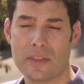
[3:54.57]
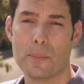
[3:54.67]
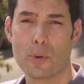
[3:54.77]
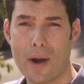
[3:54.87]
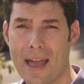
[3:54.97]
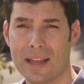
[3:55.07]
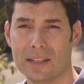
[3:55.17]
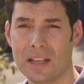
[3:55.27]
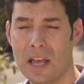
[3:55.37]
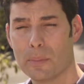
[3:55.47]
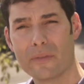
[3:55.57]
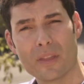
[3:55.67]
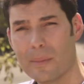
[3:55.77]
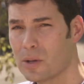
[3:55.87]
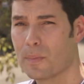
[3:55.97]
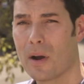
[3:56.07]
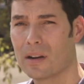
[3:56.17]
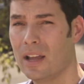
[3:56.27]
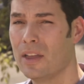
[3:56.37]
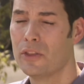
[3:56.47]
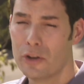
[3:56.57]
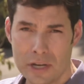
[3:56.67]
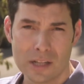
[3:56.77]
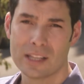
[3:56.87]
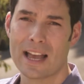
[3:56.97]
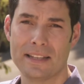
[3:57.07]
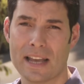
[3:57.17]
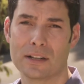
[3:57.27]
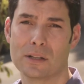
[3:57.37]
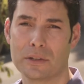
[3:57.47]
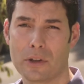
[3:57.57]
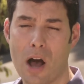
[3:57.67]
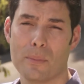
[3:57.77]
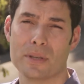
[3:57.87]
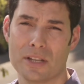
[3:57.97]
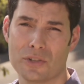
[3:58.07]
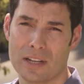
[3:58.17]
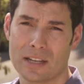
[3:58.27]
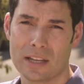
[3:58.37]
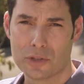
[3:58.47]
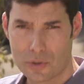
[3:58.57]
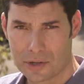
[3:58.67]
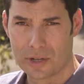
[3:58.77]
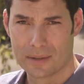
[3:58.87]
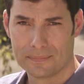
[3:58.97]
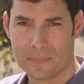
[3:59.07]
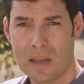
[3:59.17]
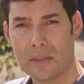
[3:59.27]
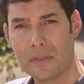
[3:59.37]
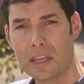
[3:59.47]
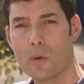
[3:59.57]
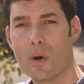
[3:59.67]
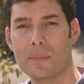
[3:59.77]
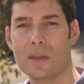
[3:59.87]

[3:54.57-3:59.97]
and the brand, but for the most part, they're nearly identical in composition and construction. The thing you want to be